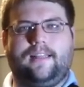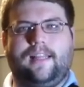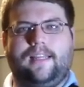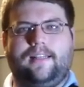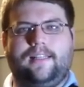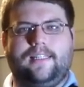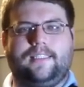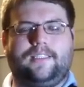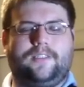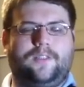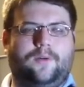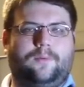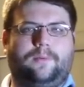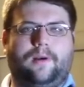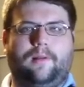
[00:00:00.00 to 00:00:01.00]
stand like
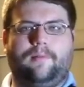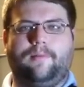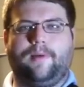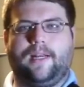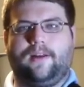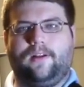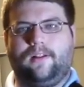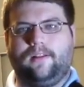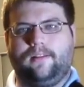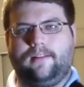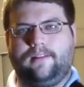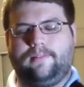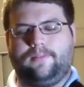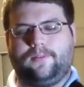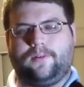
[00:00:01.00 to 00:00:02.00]
this, no problem at
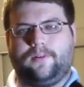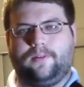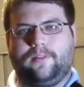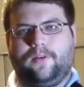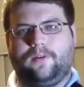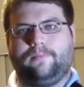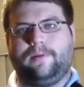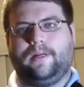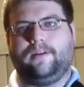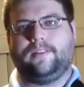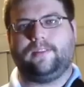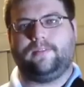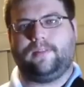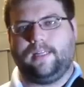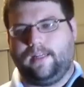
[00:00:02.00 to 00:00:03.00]
all, for
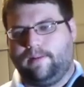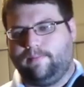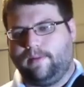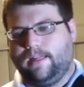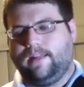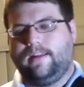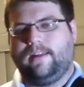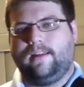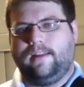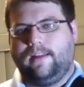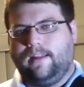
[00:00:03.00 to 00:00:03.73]
long periods of time.